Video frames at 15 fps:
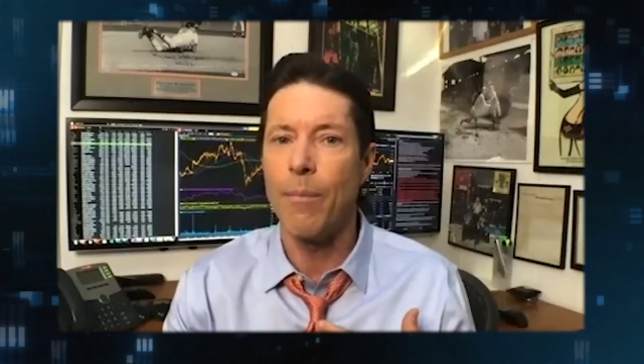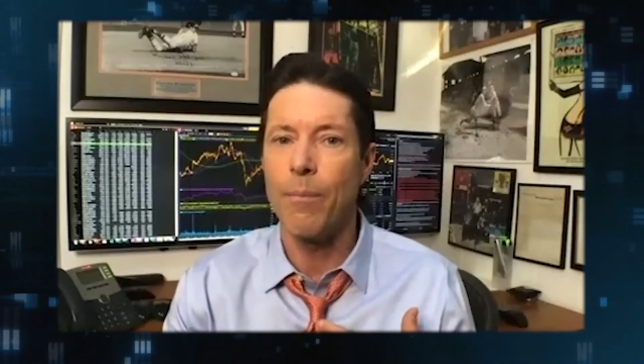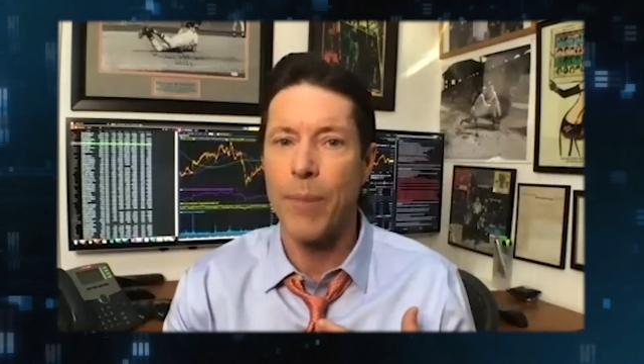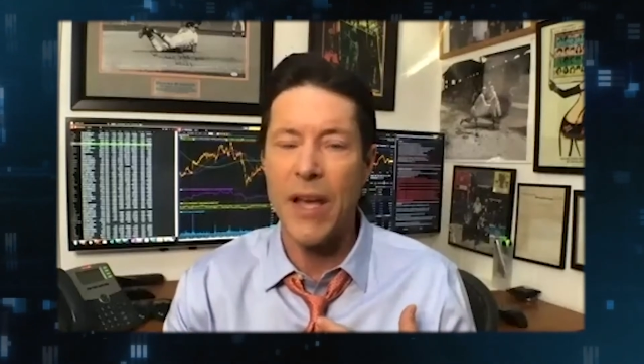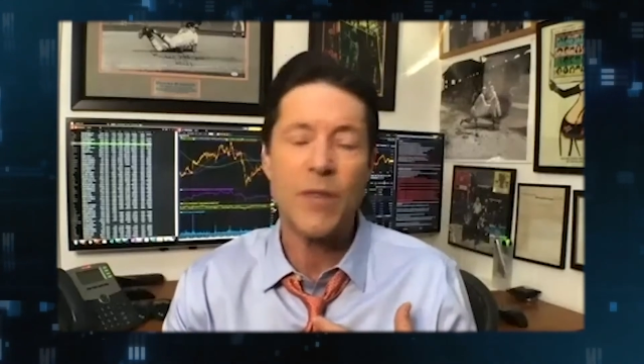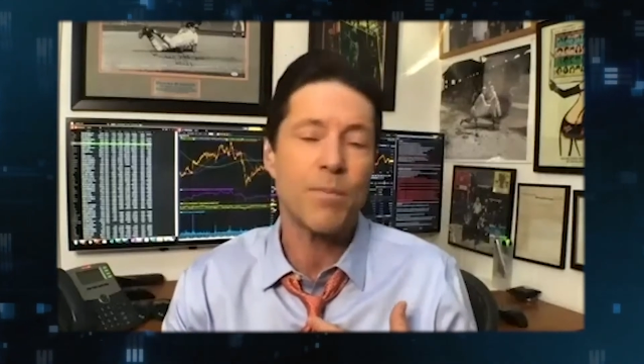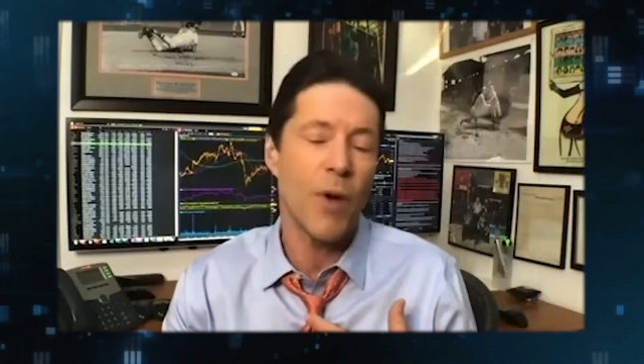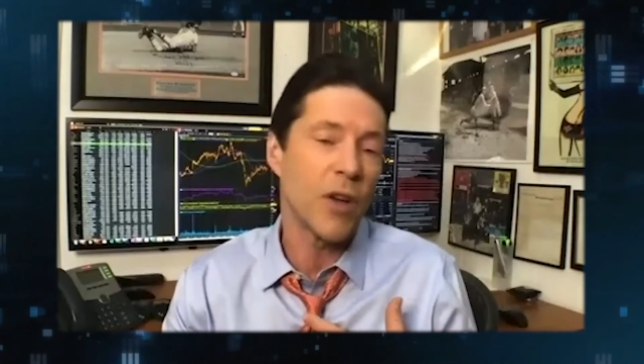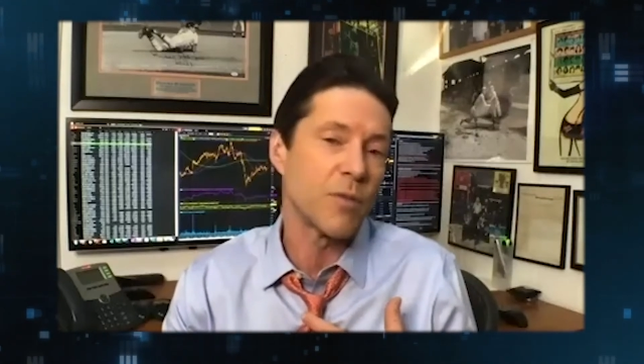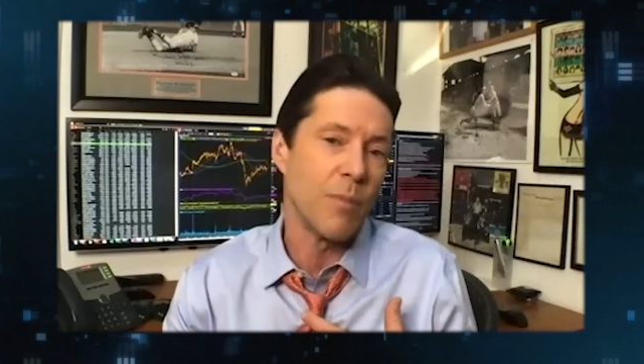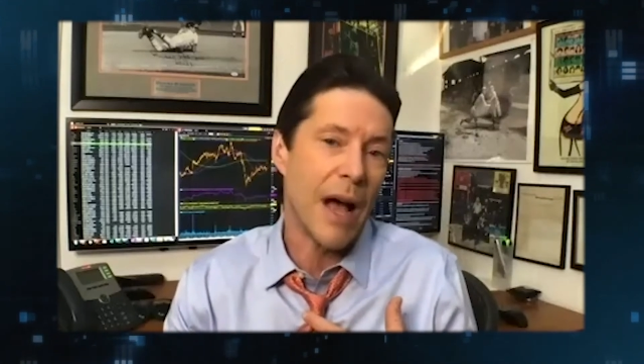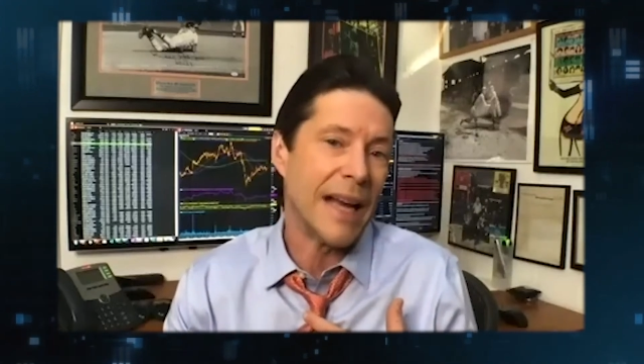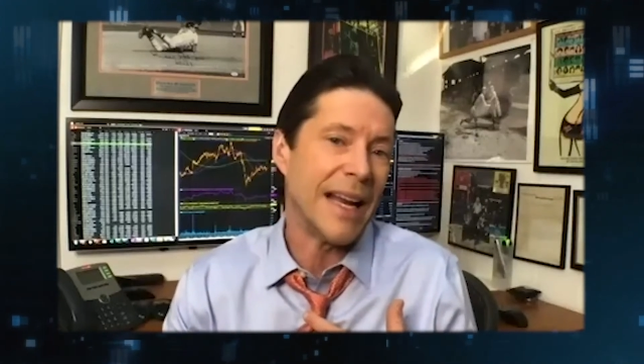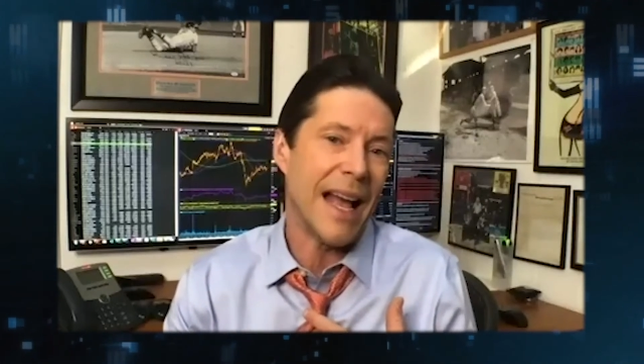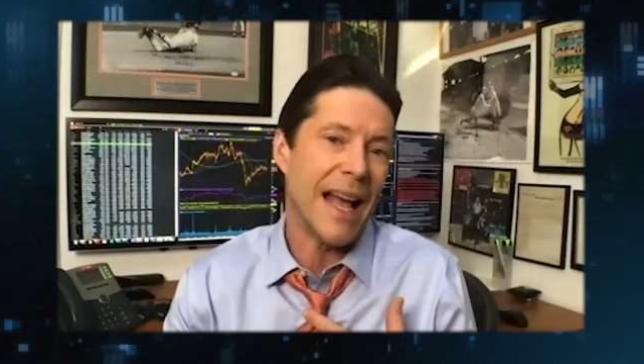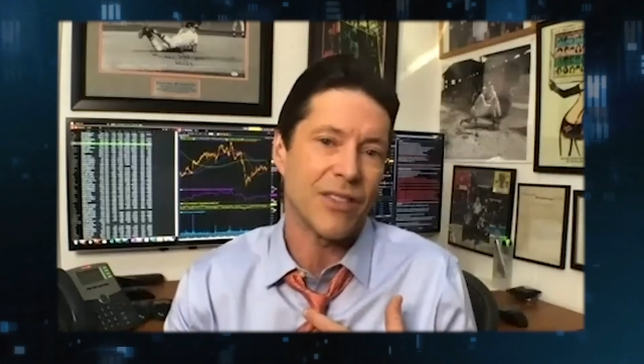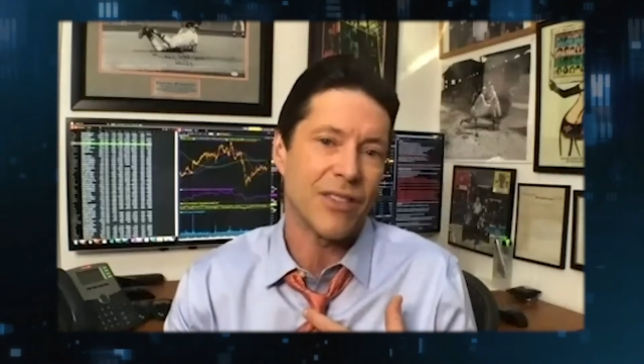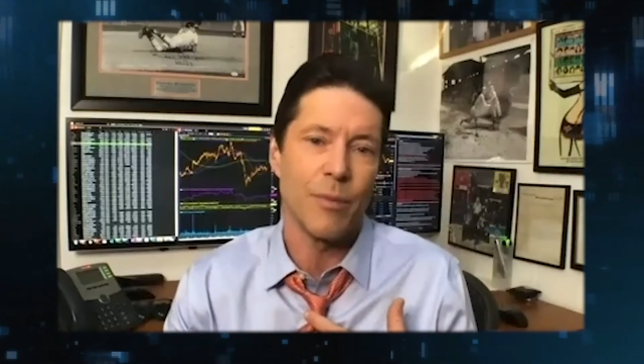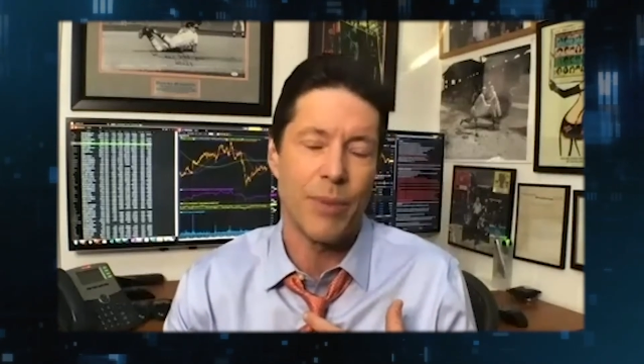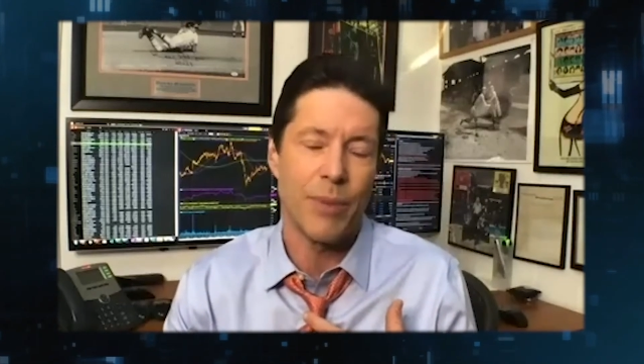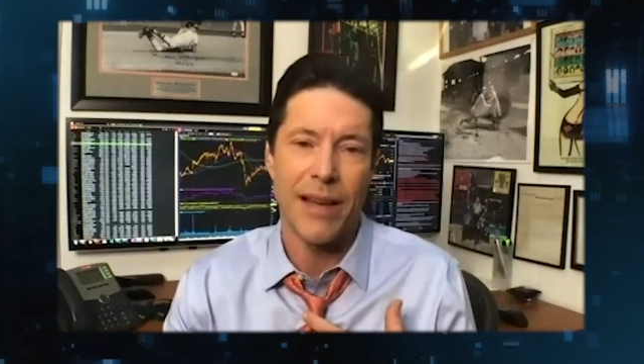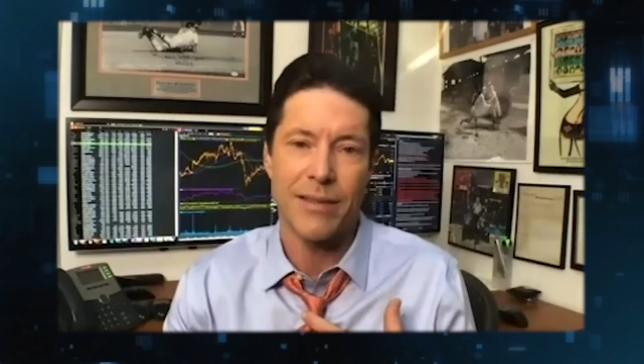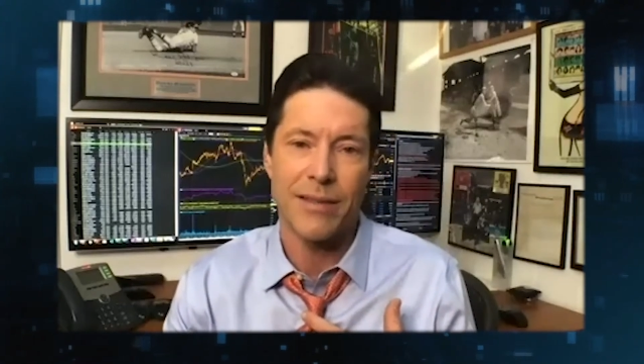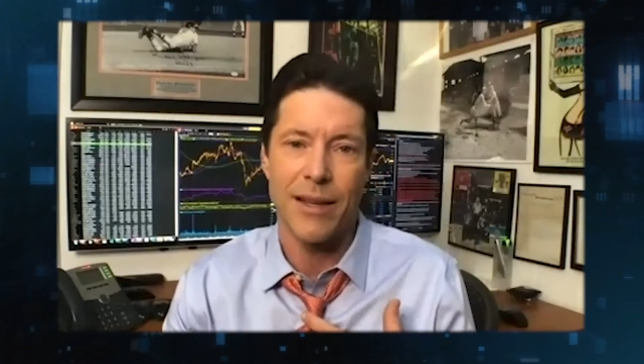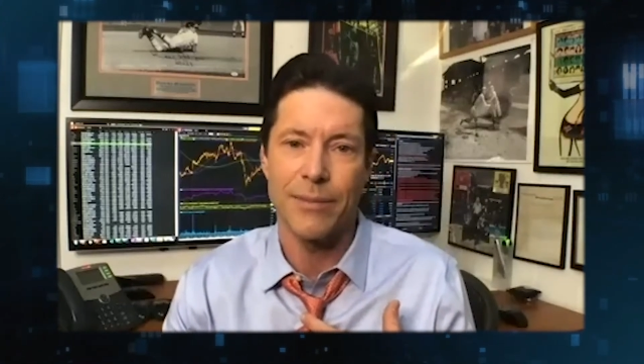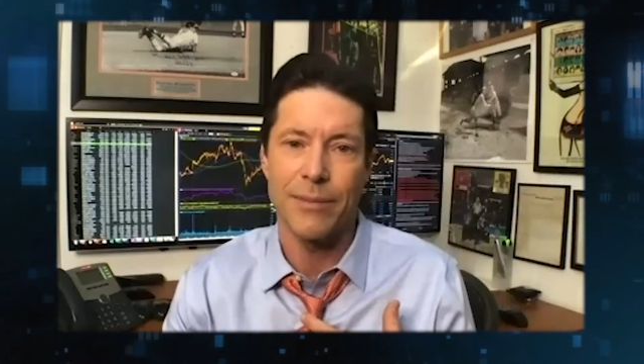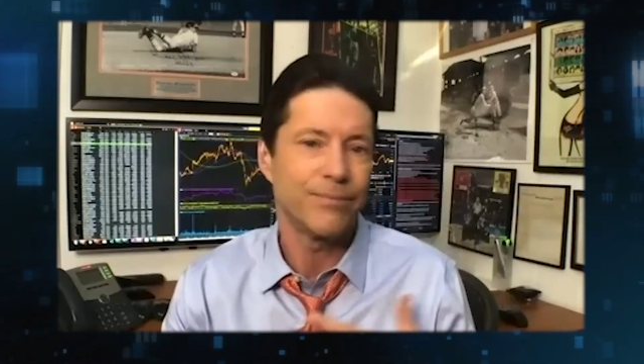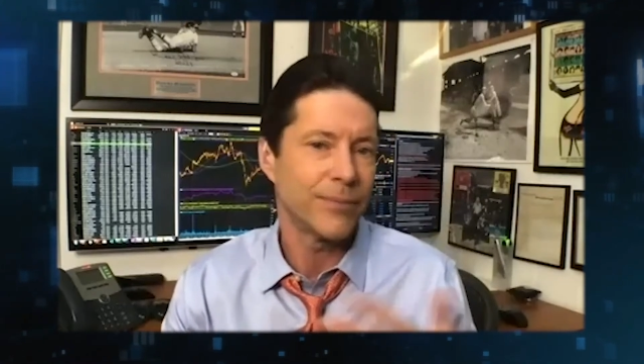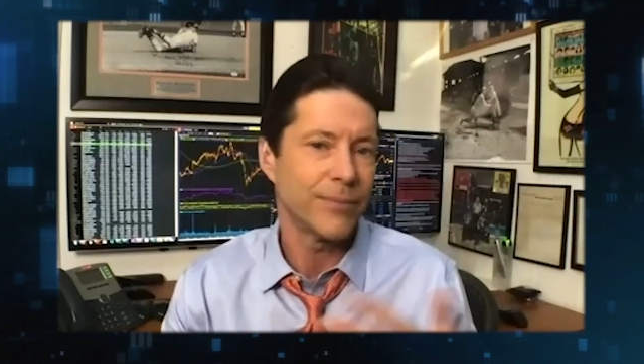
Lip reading: baseball is my national pastime.